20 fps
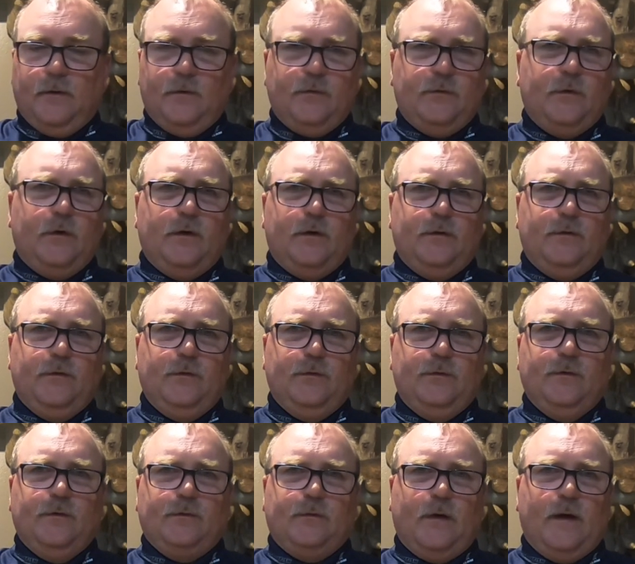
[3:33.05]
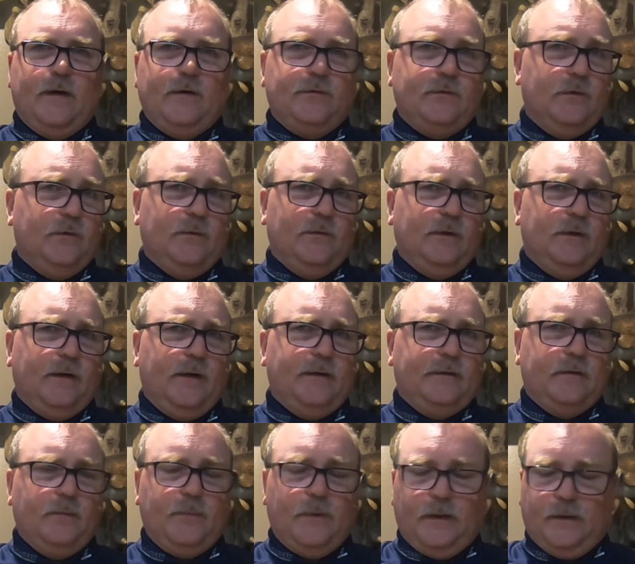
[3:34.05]
Started using this last year. Really
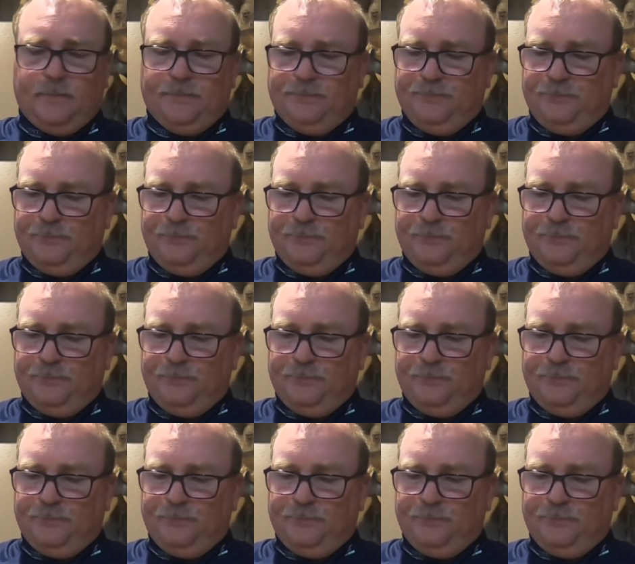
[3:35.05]
like the bait.